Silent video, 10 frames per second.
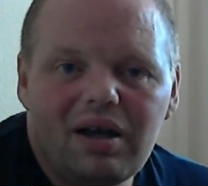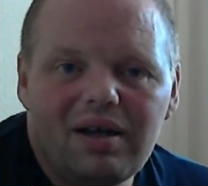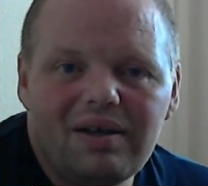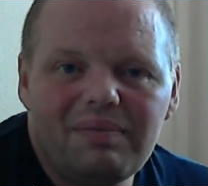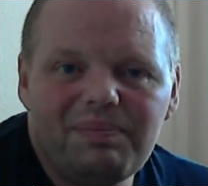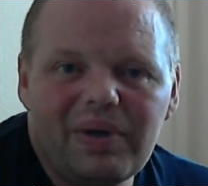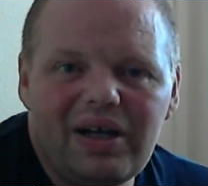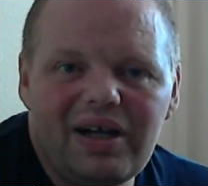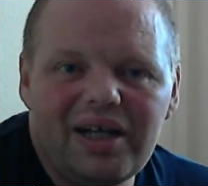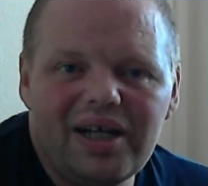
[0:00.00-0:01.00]
But
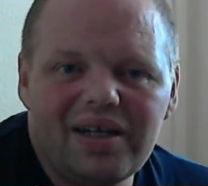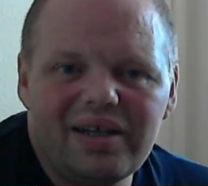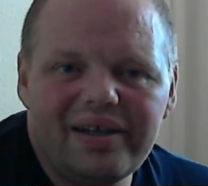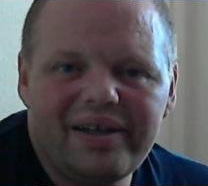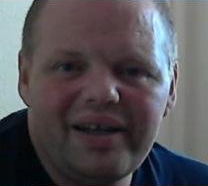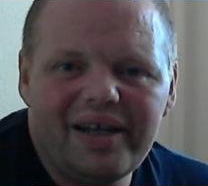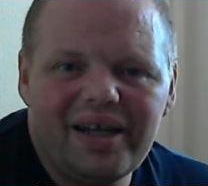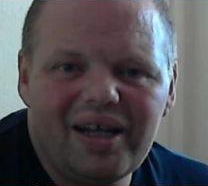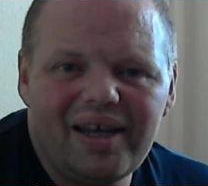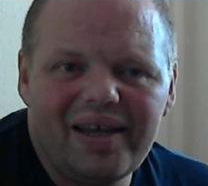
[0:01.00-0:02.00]

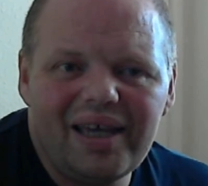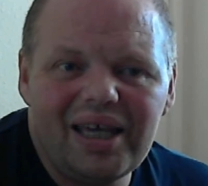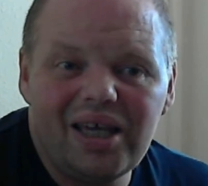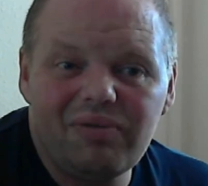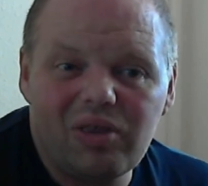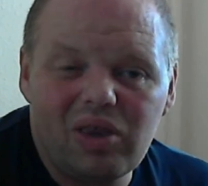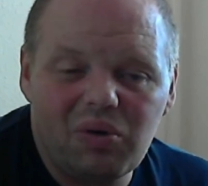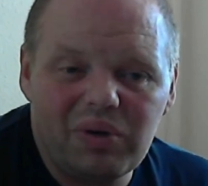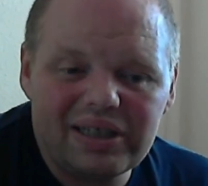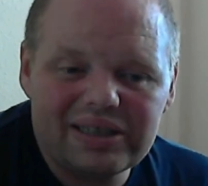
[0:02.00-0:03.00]
even though
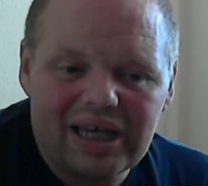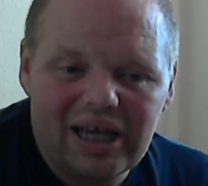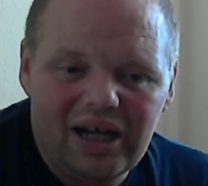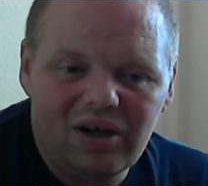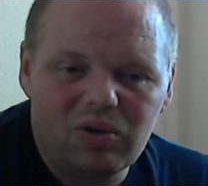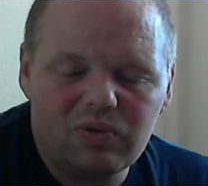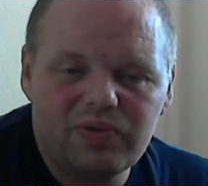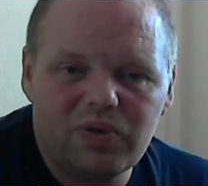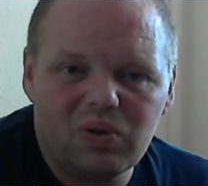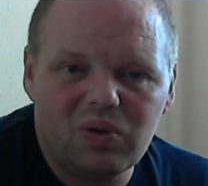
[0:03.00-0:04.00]
it's helpful,